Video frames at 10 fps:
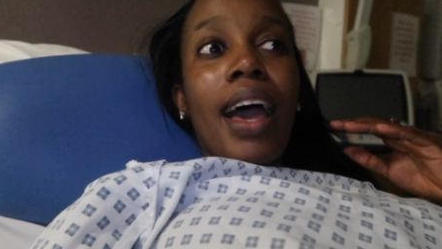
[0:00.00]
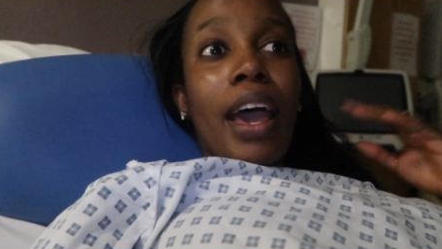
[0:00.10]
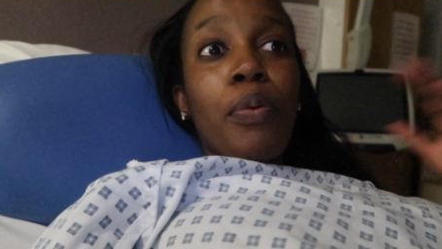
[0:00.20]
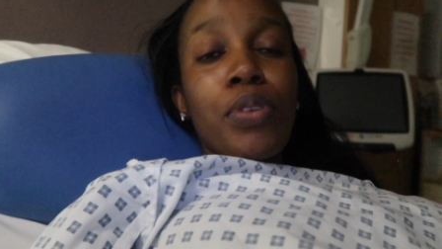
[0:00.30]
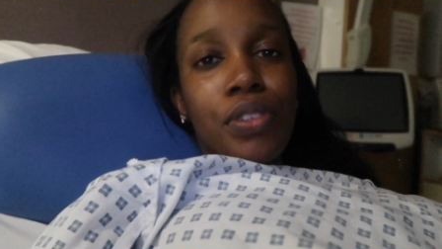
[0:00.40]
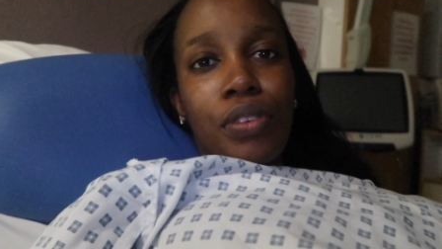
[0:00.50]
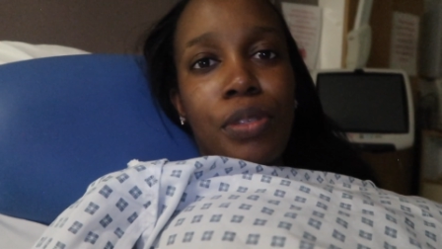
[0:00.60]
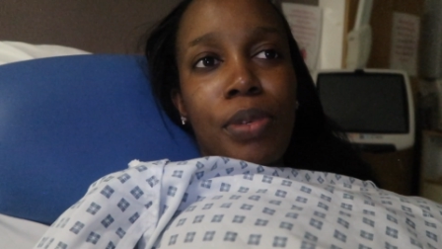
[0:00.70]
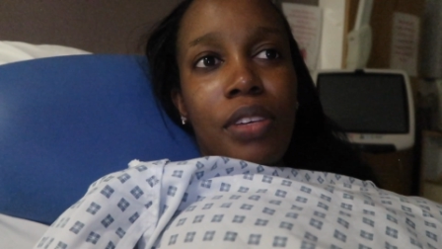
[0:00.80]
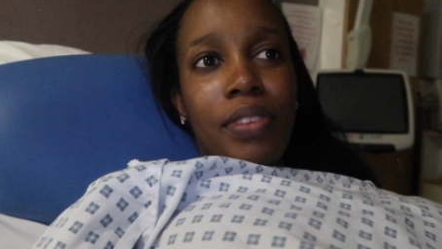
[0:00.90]
i wasn't going
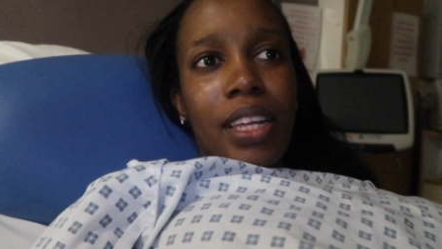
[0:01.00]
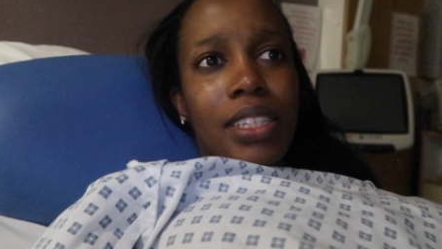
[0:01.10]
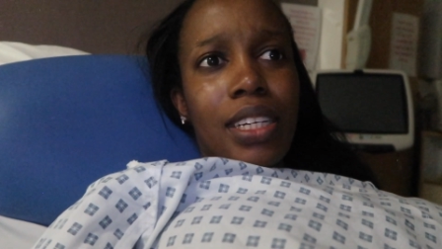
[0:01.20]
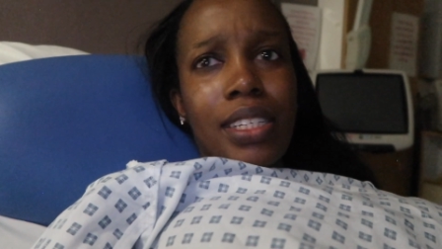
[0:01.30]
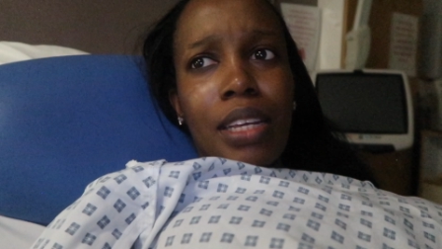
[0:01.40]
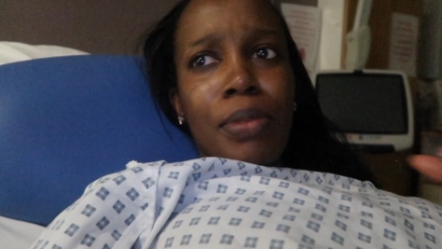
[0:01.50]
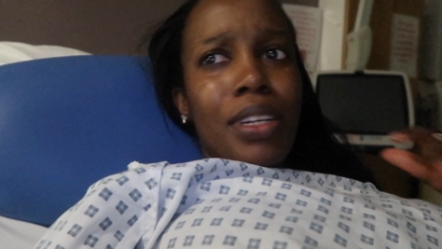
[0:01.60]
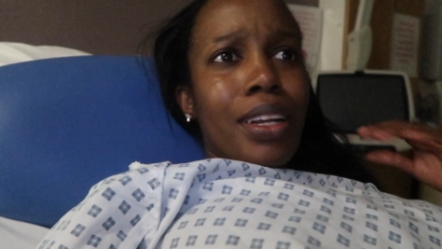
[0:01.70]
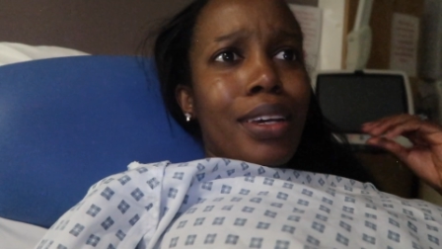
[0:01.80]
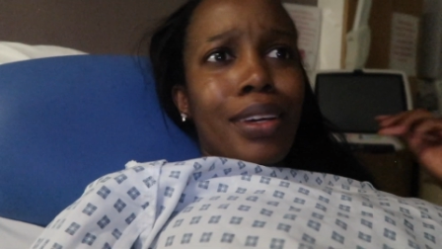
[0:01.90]
to be given that chance i
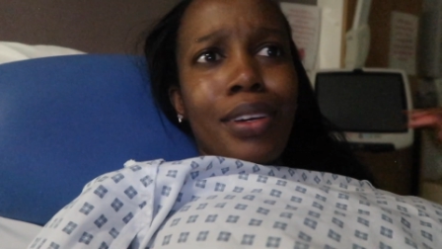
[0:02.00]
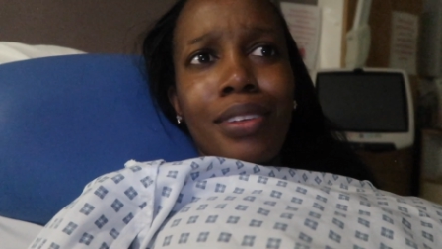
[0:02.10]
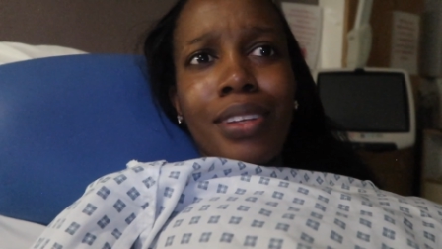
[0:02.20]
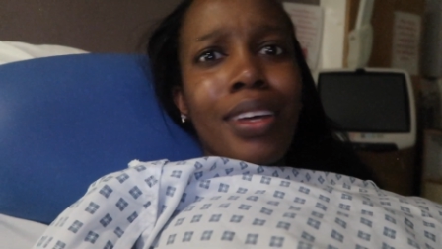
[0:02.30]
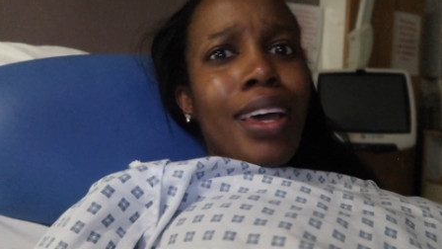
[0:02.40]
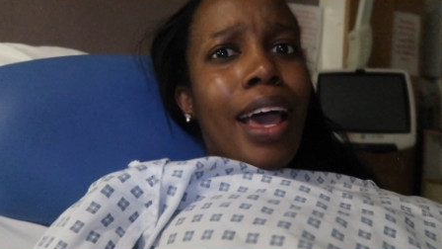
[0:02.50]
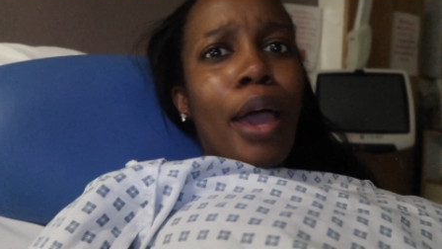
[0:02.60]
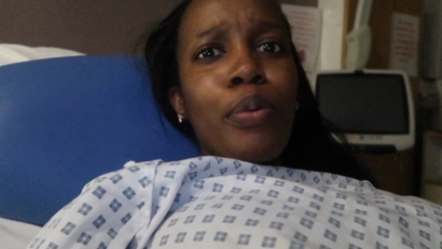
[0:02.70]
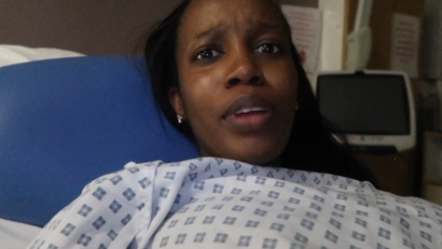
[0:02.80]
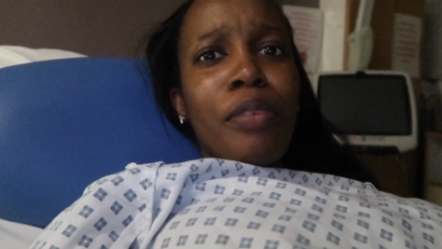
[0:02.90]
mean like
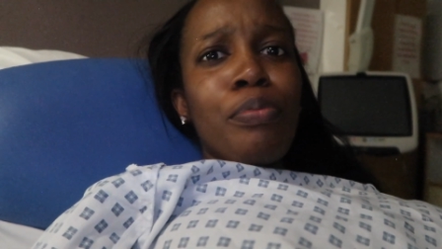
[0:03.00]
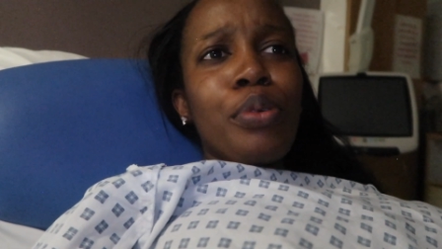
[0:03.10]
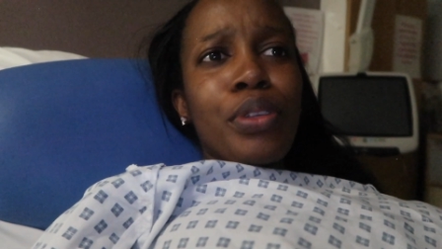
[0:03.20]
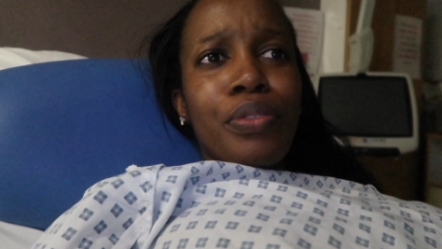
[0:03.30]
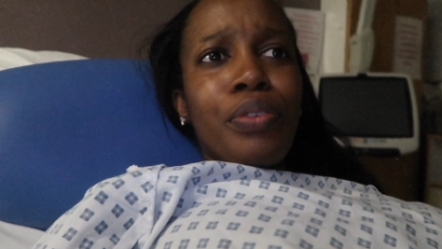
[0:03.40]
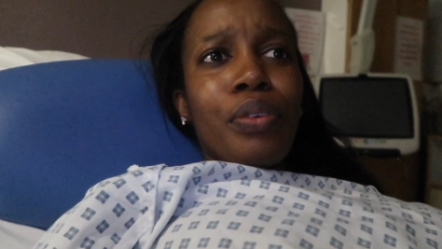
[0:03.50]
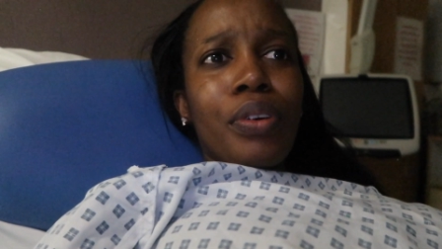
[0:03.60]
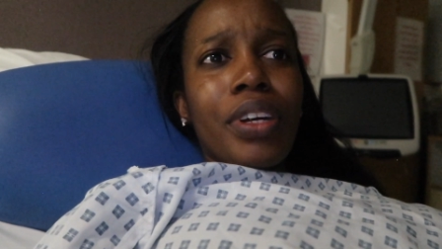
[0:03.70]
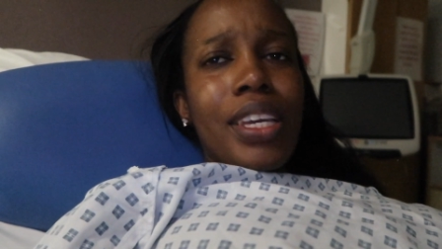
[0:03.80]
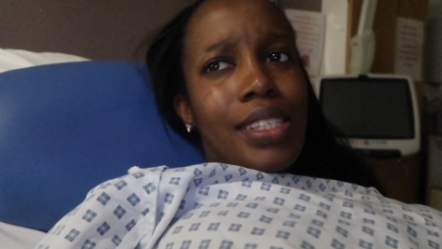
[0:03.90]
i would have booked
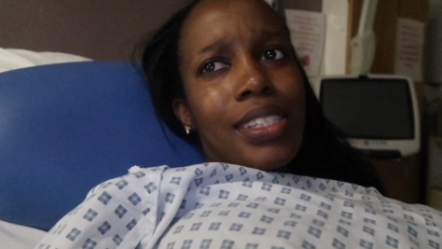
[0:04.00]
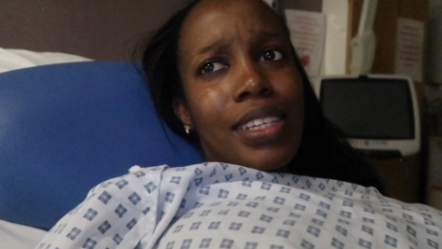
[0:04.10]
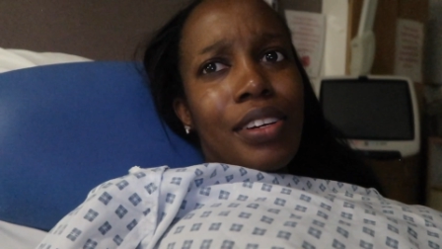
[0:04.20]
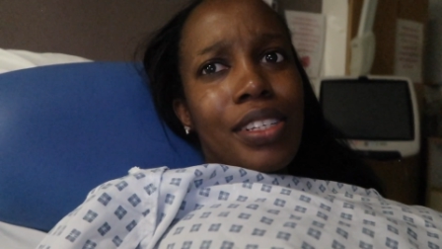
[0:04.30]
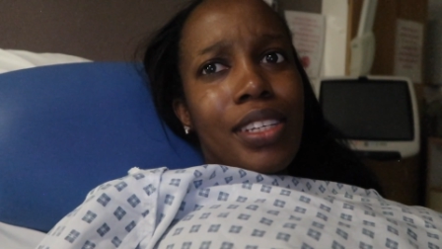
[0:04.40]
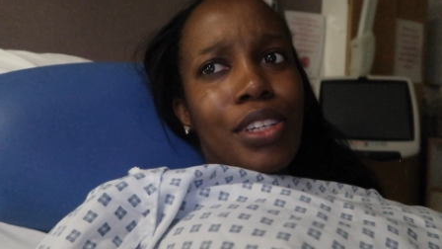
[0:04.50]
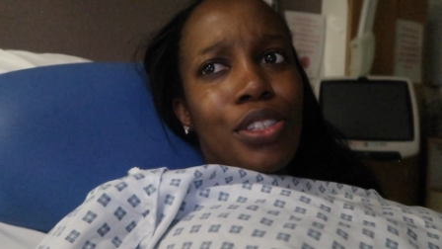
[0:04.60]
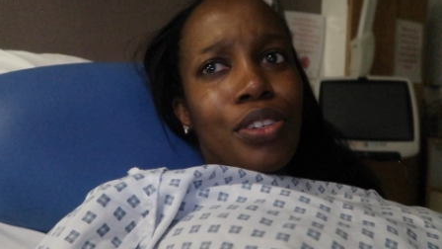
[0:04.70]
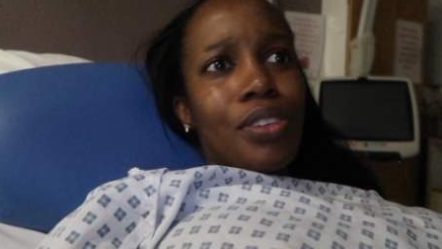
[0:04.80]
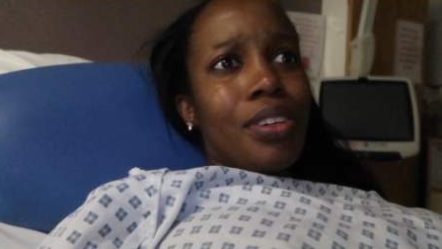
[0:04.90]
for a cesarean
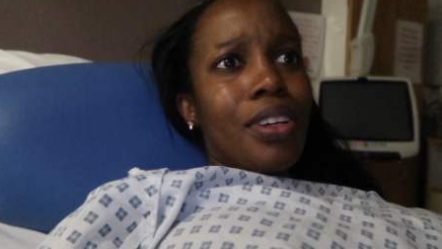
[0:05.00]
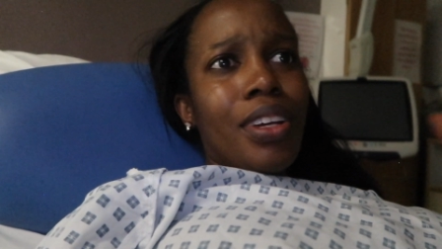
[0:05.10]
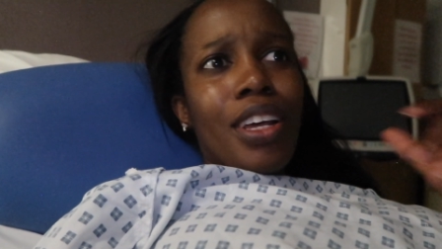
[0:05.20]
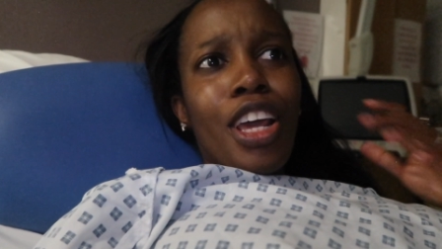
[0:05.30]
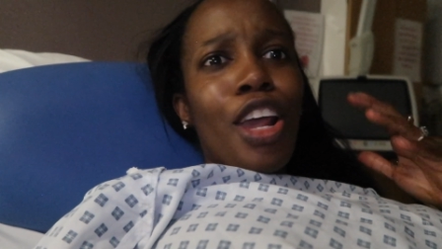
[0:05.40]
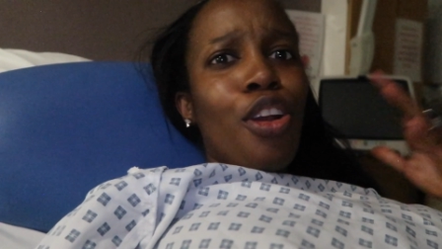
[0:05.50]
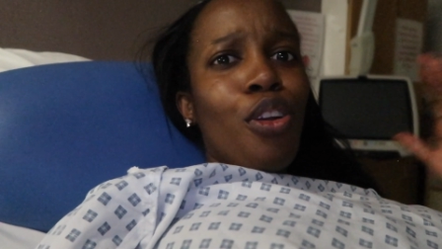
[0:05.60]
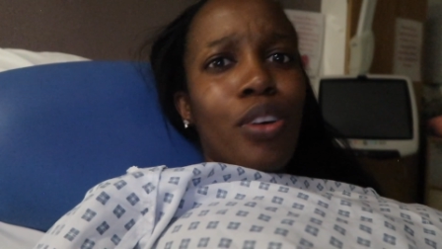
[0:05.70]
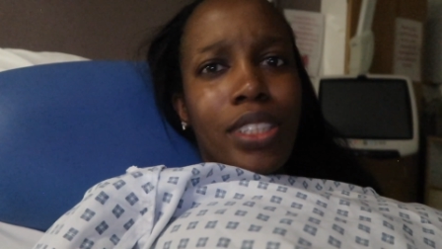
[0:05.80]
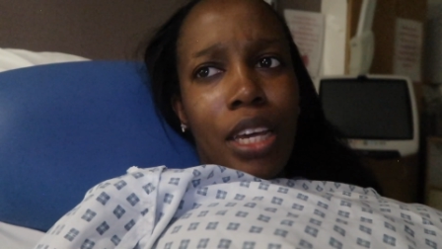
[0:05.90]
section a
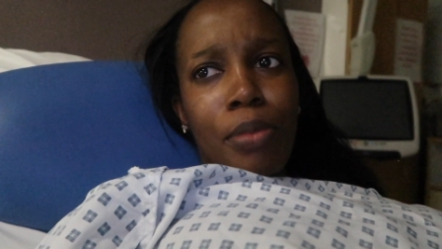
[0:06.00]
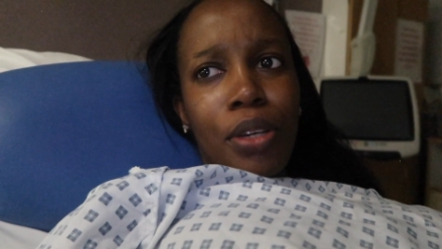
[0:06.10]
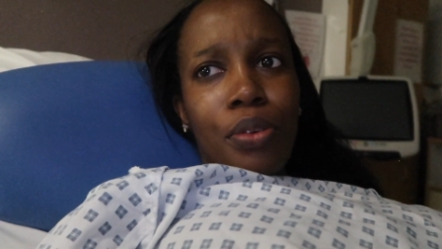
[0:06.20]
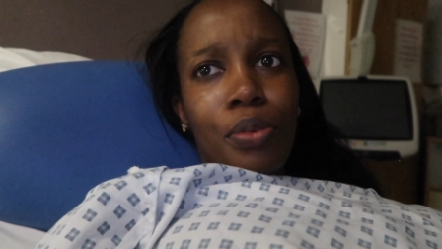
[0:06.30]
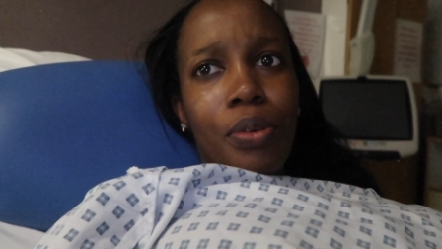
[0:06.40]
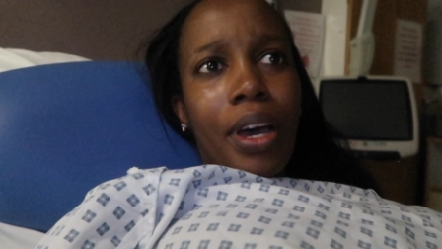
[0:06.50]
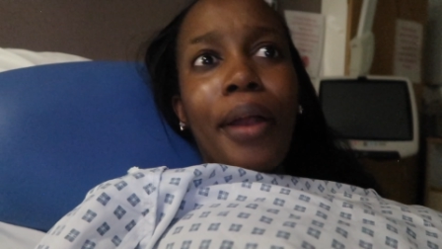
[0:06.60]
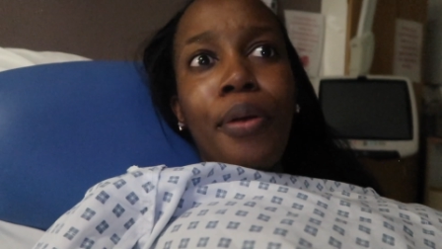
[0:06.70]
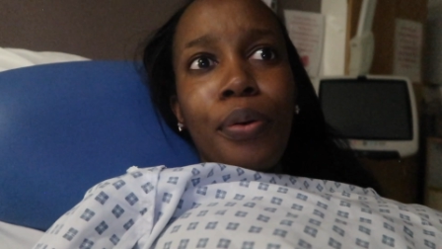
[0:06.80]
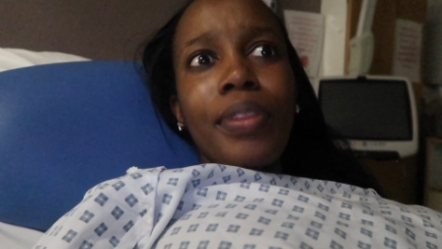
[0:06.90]
long time ago
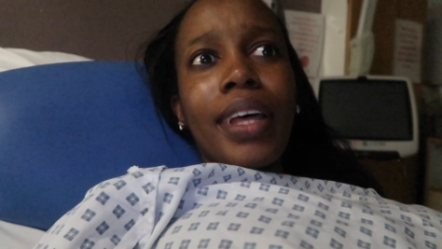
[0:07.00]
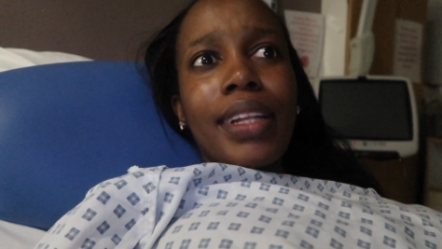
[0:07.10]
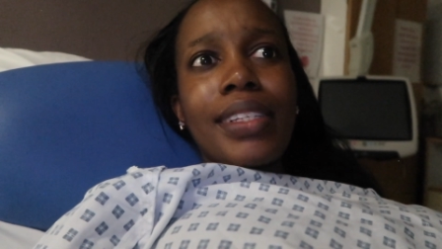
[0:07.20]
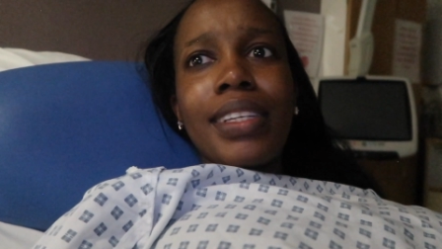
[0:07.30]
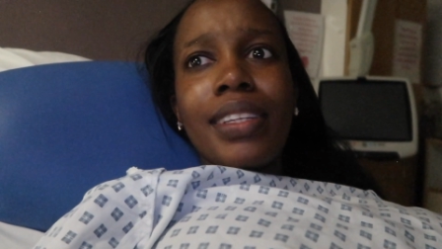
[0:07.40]
and known that